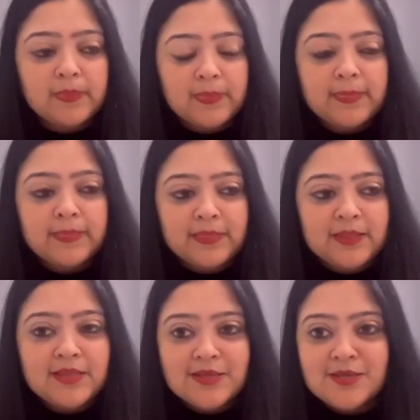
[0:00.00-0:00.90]

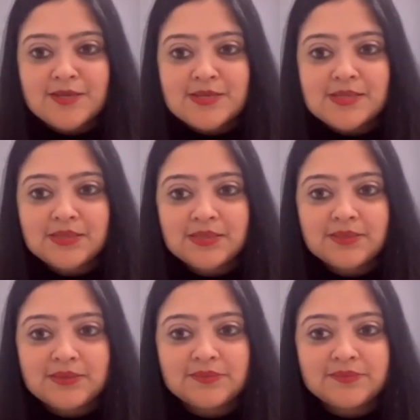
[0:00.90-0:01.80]

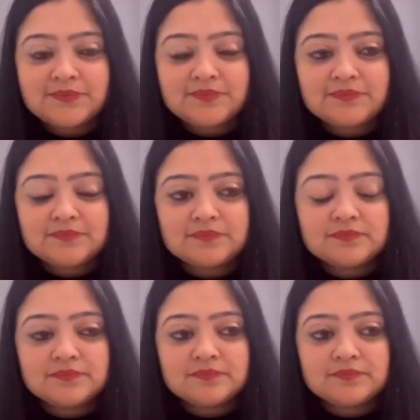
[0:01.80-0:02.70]

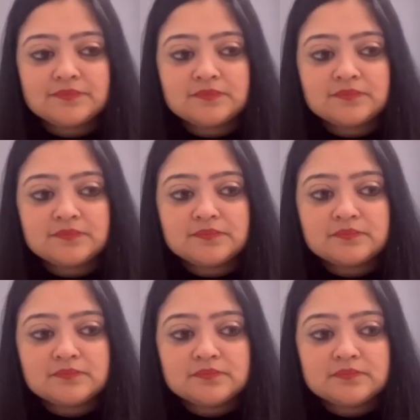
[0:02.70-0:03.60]

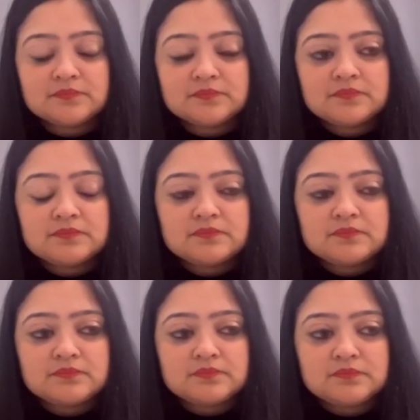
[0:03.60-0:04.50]

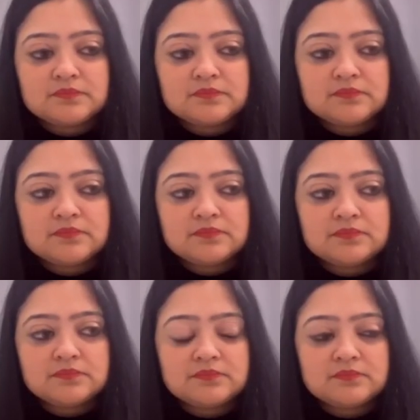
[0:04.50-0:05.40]

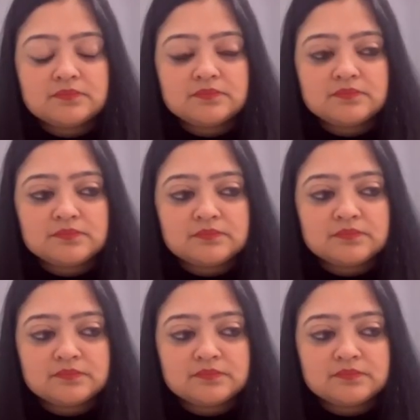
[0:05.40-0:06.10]
The person shown says nothing.